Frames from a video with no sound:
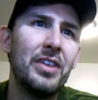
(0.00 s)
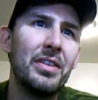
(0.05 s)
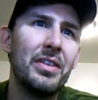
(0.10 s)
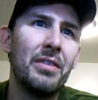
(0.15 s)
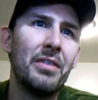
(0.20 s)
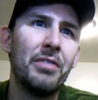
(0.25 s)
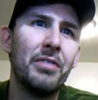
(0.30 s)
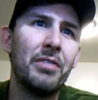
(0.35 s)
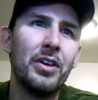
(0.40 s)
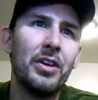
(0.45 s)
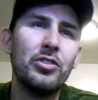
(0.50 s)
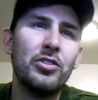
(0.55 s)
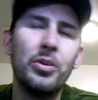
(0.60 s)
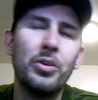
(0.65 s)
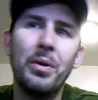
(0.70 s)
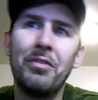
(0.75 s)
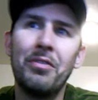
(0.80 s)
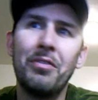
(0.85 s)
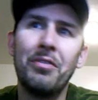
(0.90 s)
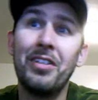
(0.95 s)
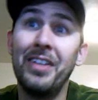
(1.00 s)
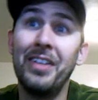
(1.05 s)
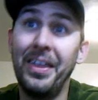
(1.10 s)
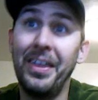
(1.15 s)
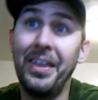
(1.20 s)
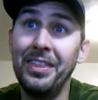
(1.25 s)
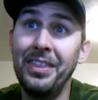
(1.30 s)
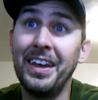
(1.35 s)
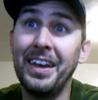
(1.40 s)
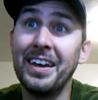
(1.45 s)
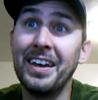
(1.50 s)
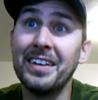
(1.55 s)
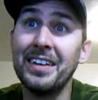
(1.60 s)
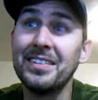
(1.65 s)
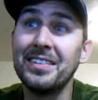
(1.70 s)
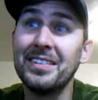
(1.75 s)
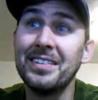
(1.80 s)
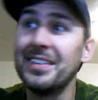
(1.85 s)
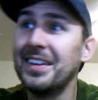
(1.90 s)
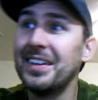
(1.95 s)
the virtue of cleanliness.